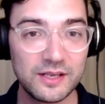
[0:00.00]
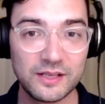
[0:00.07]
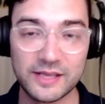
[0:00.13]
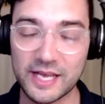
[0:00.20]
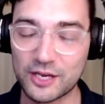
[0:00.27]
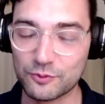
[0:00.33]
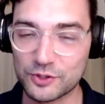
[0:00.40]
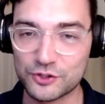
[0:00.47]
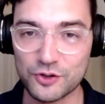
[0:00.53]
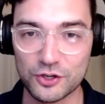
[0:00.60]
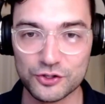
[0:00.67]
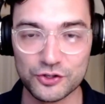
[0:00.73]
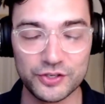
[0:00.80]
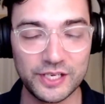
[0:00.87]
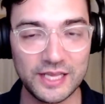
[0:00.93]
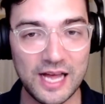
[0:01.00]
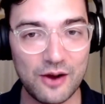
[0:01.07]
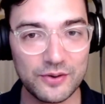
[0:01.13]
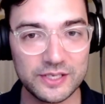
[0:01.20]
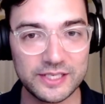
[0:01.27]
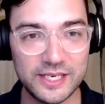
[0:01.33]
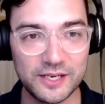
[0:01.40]
They can restructure Dean
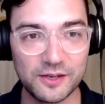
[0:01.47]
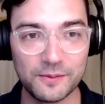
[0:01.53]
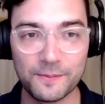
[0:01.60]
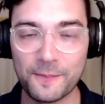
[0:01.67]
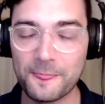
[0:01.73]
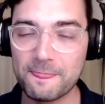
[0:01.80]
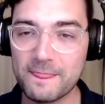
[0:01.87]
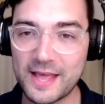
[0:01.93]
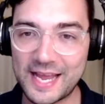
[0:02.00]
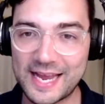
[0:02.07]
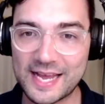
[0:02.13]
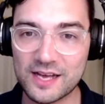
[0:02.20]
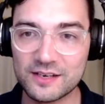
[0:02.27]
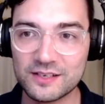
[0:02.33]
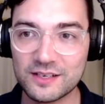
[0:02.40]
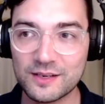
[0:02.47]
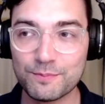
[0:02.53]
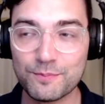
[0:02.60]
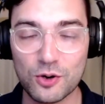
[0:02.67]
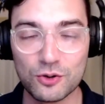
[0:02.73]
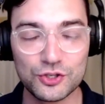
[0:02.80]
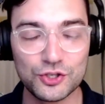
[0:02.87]
Lowry's deal. And
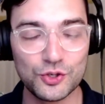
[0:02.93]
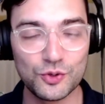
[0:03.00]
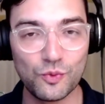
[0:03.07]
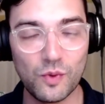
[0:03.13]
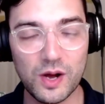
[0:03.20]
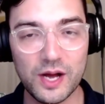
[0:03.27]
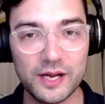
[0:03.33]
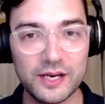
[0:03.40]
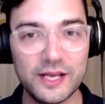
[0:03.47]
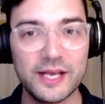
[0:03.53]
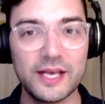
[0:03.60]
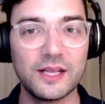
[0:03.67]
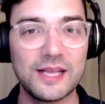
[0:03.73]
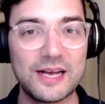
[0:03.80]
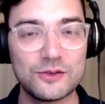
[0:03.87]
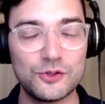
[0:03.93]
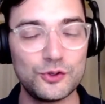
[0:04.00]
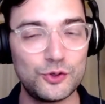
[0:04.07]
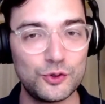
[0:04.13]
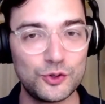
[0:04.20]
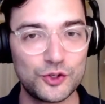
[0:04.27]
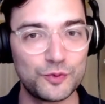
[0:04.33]
post June 1, it allows you
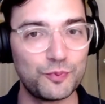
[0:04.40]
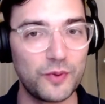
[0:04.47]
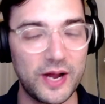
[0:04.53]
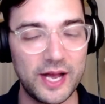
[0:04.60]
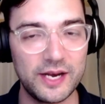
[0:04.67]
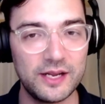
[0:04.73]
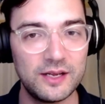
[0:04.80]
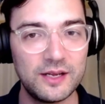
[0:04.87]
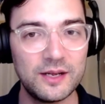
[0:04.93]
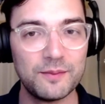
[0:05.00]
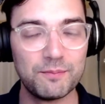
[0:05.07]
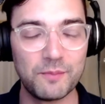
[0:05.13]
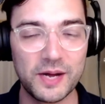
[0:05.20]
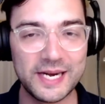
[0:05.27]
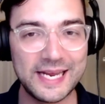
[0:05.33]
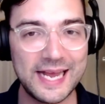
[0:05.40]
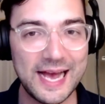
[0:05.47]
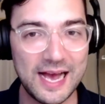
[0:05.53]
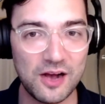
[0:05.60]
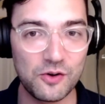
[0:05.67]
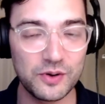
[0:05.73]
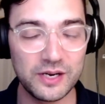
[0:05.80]
to spread money
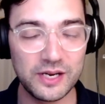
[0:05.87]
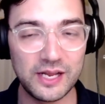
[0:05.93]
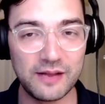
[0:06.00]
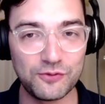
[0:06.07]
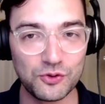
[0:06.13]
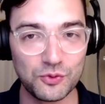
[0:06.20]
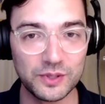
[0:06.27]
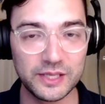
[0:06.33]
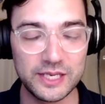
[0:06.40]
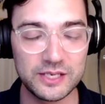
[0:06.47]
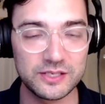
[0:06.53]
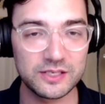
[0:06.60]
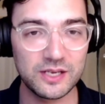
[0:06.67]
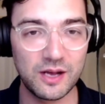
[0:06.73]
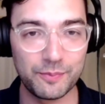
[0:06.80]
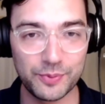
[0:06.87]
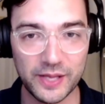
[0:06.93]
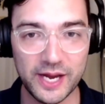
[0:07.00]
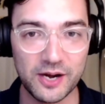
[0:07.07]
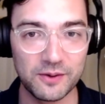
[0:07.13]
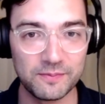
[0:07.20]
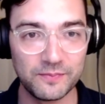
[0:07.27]
out if you release a
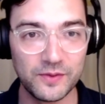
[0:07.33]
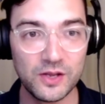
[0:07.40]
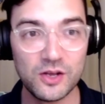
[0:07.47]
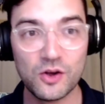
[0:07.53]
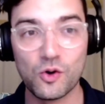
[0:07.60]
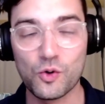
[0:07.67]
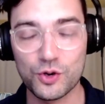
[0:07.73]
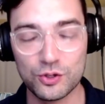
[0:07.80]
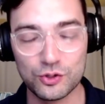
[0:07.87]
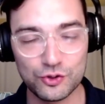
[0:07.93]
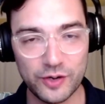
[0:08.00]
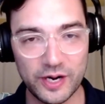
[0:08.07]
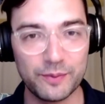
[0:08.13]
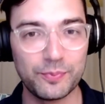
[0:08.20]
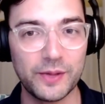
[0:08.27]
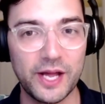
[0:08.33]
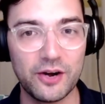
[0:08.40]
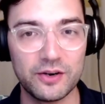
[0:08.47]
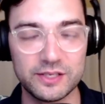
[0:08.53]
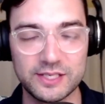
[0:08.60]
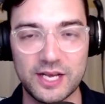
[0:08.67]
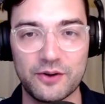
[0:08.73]
player or you trade a player,
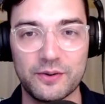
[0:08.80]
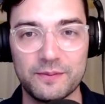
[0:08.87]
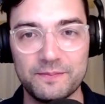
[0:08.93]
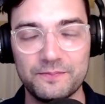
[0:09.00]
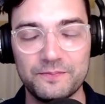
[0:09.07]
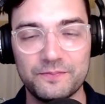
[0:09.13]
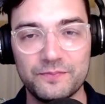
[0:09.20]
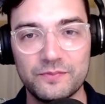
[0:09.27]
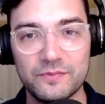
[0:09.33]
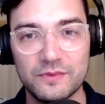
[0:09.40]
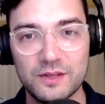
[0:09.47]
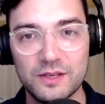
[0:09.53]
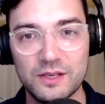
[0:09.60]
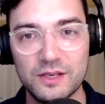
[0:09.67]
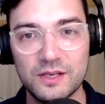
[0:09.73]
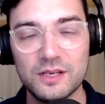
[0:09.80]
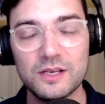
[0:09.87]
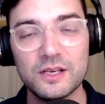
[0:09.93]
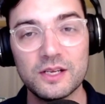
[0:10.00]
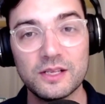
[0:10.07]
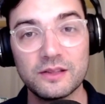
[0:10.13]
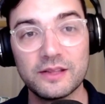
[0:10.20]
etc.
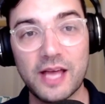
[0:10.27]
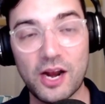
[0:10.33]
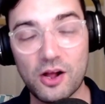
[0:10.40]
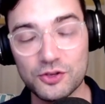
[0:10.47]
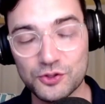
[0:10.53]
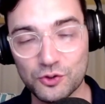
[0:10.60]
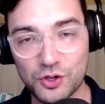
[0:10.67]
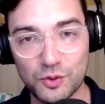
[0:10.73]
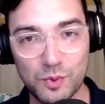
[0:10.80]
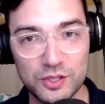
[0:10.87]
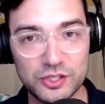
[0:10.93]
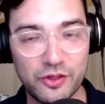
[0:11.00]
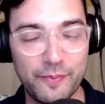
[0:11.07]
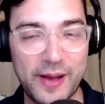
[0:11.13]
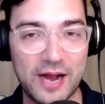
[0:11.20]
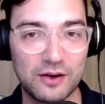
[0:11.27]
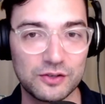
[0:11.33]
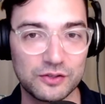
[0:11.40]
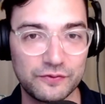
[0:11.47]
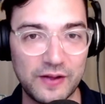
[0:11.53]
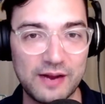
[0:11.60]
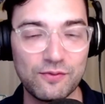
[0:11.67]
That also could work to the
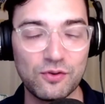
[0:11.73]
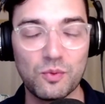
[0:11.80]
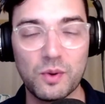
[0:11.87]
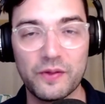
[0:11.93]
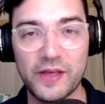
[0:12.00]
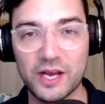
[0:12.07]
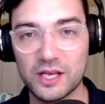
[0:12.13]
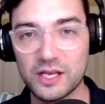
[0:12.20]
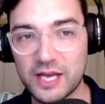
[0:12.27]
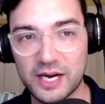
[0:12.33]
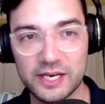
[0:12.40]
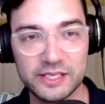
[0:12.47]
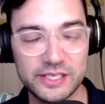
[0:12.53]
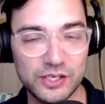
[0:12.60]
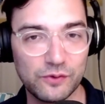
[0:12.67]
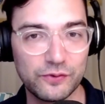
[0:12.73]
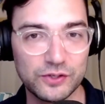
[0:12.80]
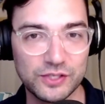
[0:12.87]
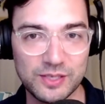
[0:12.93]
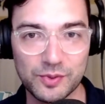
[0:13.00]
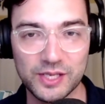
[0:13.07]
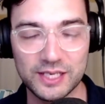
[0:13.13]
Packers' favor, where they could get in a deal for
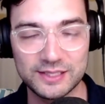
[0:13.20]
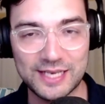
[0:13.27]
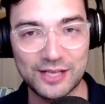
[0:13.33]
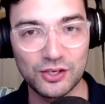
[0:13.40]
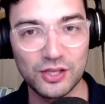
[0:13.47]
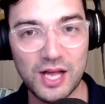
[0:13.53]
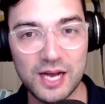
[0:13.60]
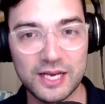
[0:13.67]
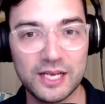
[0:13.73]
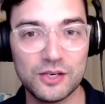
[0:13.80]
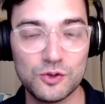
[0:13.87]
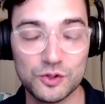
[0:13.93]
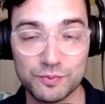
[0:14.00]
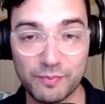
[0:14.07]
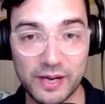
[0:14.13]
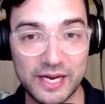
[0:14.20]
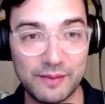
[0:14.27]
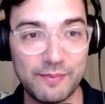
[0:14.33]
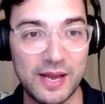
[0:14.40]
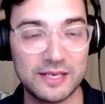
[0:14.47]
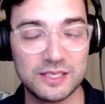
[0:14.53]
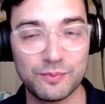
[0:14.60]
someone like Tyler Lockett, whose money
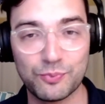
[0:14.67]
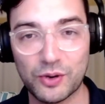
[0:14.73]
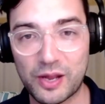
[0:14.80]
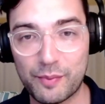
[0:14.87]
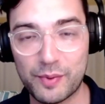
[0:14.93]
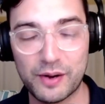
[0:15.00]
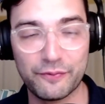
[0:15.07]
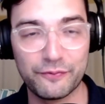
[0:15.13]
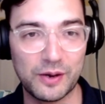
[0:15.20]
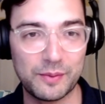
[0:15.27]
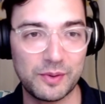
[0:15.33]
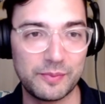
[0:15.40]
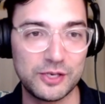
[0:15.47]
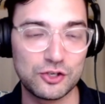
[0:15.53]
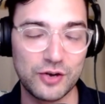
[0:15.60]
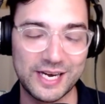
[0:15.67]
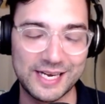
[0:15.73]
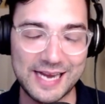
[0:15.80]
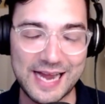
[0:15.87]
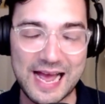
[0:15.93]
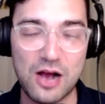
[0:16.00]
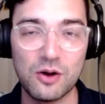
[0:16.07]
makes it prohibitive to be traded
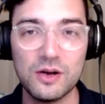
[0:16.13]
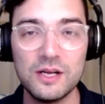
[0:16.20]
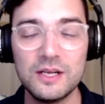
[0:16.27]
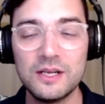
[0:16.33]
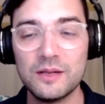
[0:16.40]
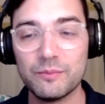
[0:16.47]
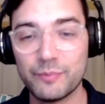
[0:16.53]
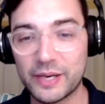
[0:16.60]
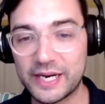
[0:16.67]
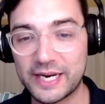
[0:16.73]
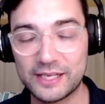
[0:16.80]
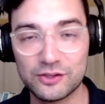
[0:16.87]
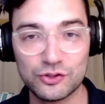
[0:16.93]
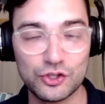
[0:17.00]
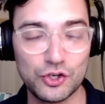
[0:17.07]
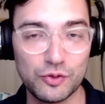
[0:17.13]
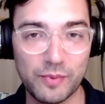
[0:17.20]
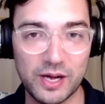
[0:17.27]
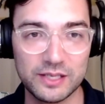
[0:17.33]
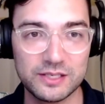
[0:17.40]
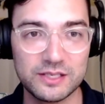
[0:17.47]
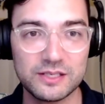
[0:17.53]
now. But in 2
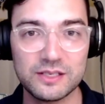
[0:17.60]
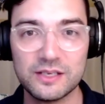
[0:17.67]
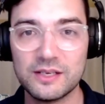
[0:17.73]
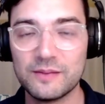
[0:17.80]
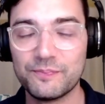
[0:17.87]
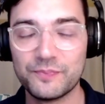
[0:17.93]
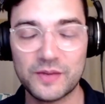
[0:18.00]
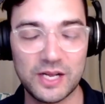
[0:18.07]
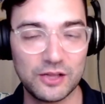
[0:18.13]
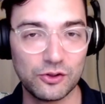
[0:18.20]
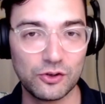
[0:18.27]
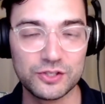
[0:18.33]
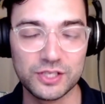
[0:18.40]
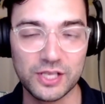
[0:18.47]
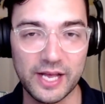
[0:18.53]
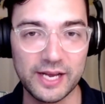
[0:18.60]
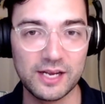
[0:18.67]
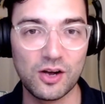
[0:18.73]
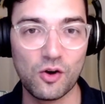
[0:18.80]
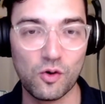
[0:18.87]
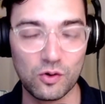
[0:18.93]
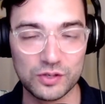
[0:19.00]
months, it looks like
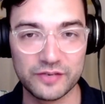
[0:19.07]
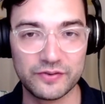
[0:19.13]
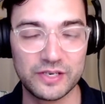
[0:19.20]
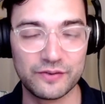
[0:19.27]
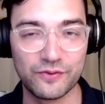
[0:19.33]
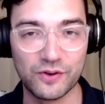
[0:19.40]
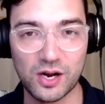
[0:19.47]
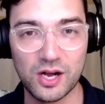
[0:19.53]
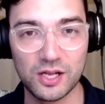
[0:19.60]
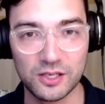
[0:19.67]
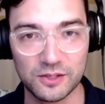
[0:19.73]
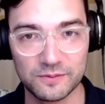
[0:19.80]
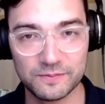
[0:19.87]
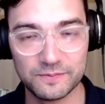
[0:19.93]
a horse of a different color.